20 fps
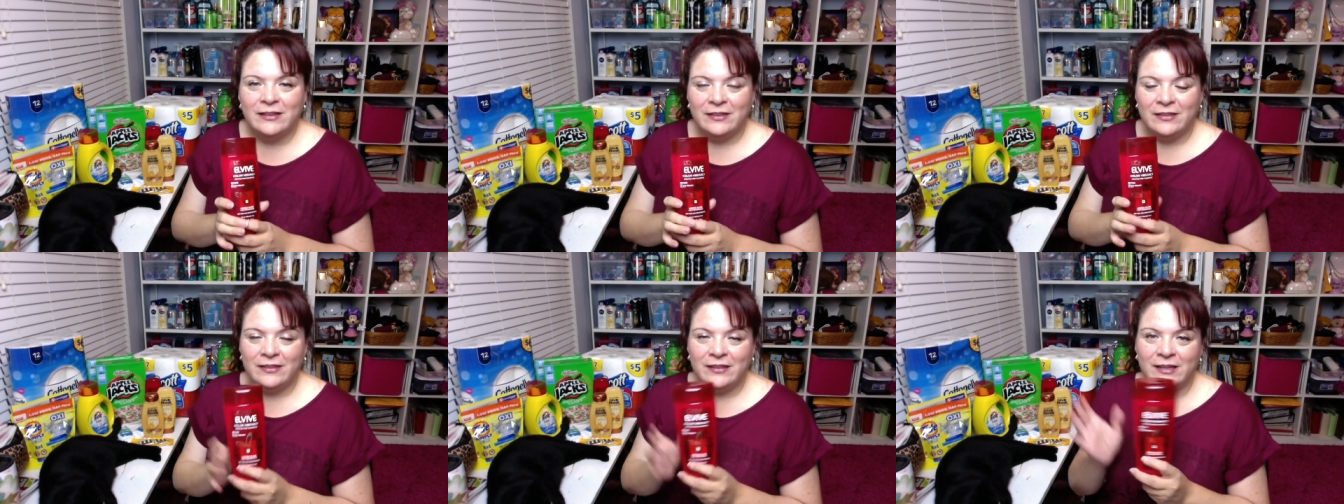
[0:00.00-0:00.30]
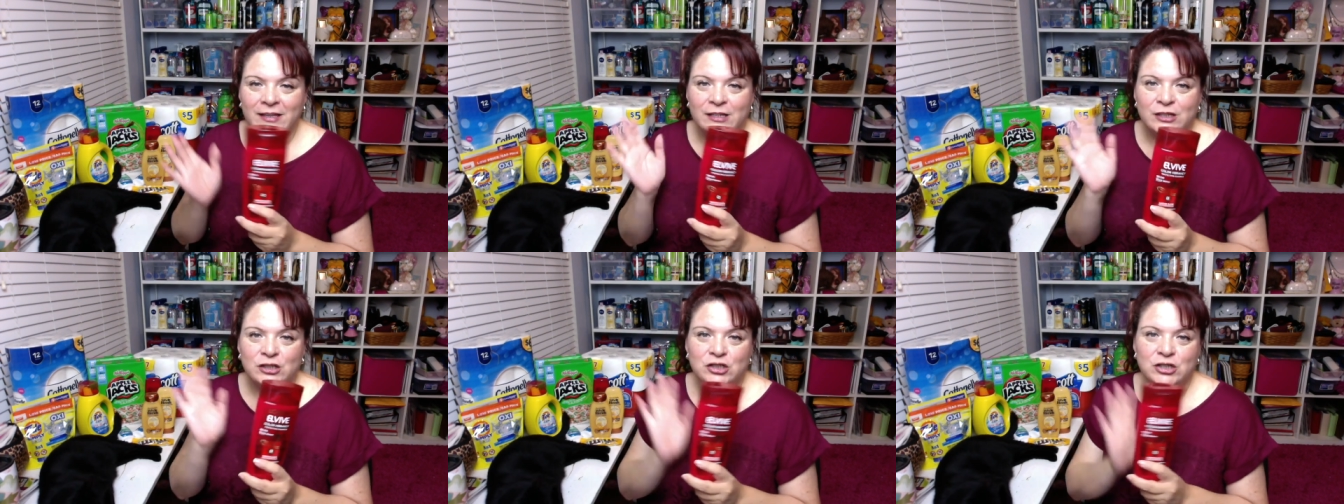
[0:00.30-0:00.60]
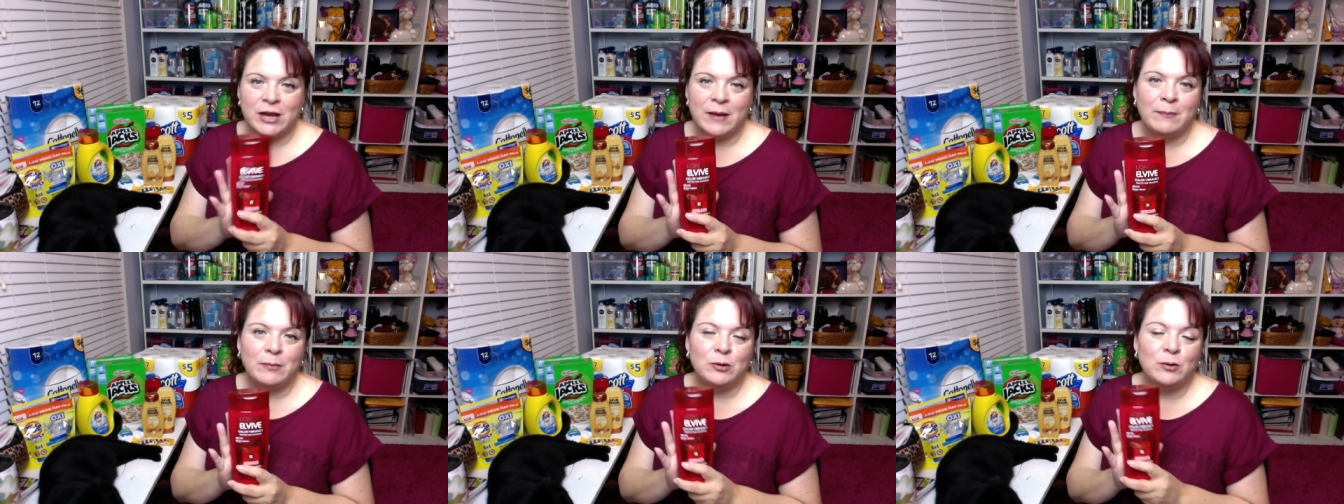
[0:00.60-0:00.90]
the
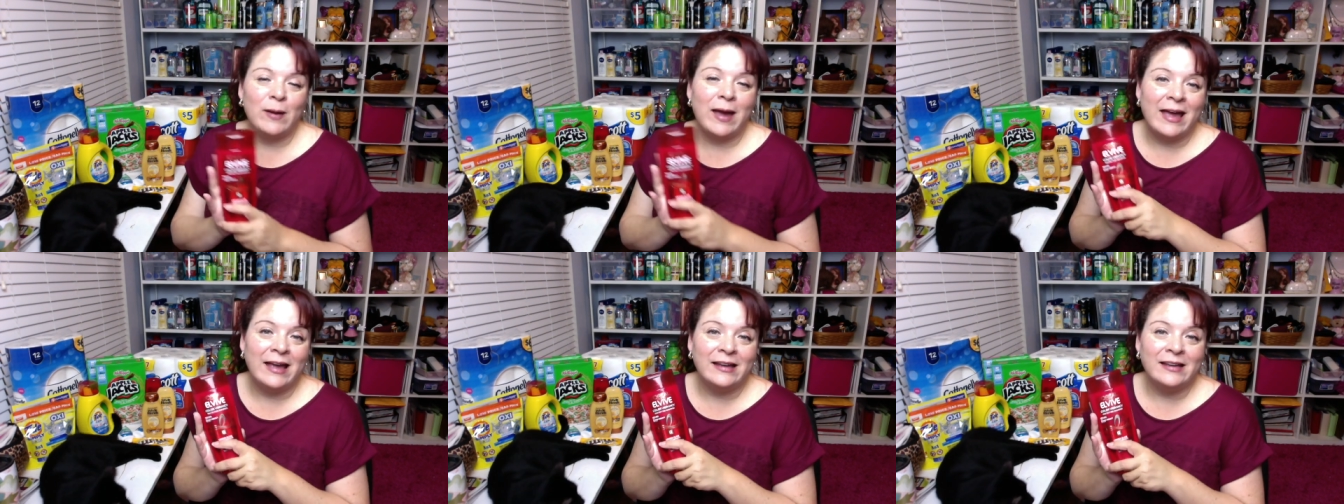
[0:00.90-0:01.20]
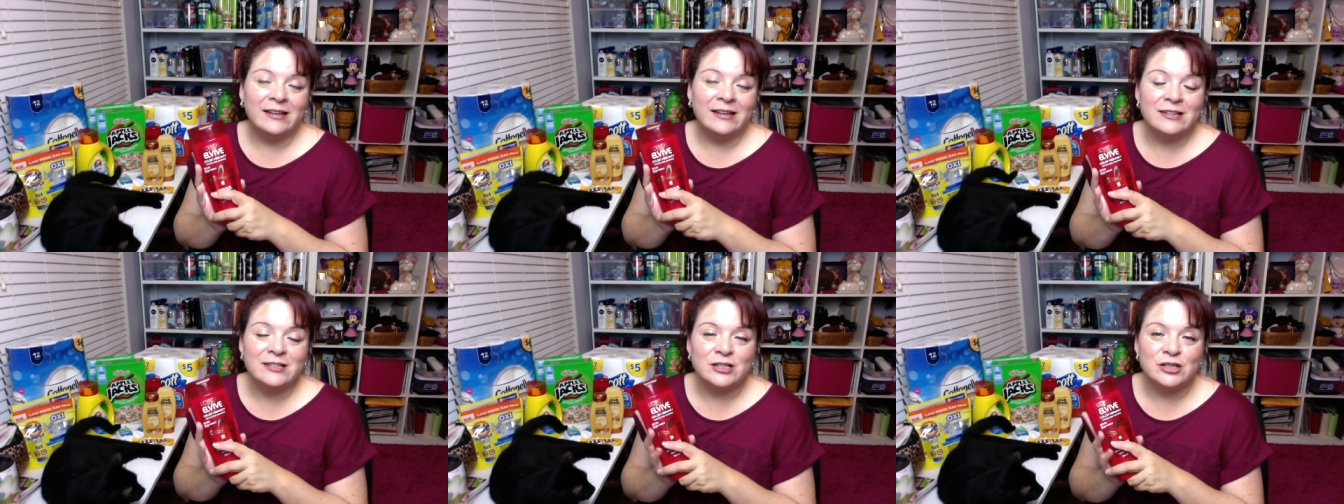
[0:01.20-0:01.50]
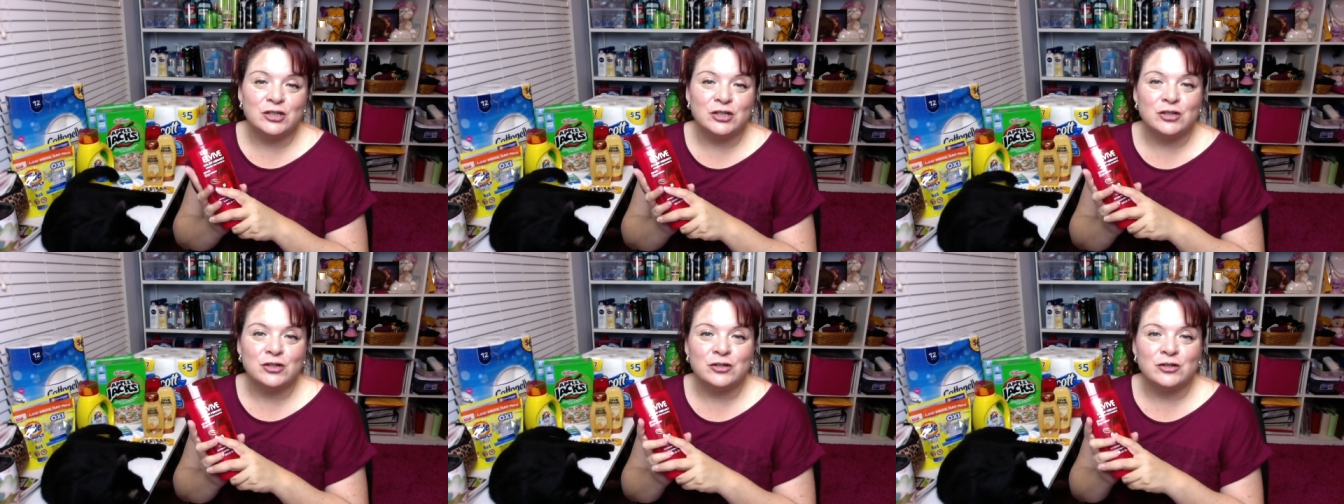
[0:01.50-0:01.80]
shampoo and
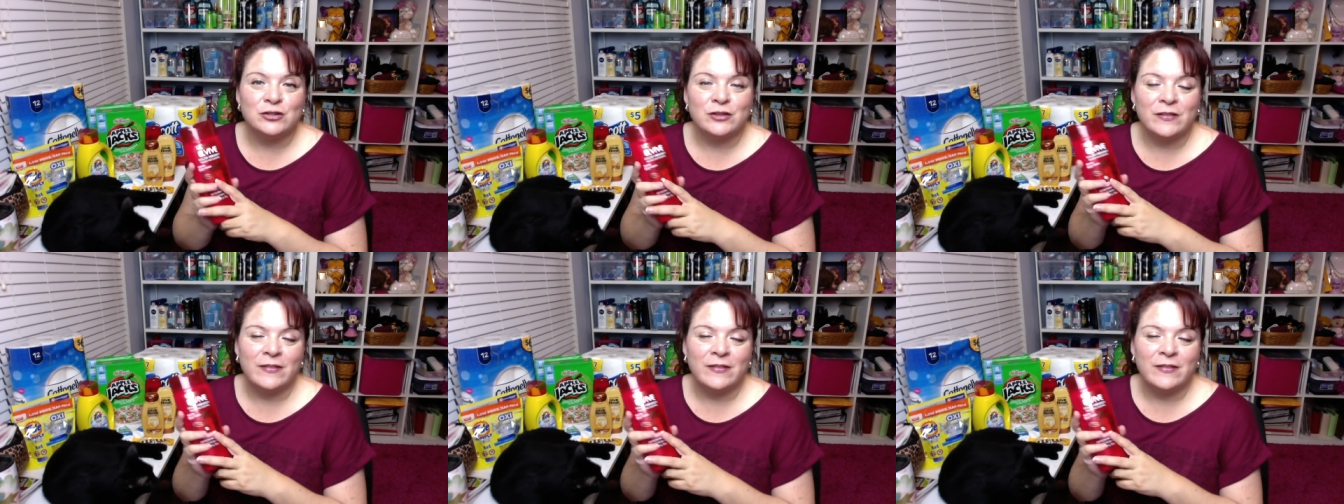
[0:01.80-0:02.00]
conditioner.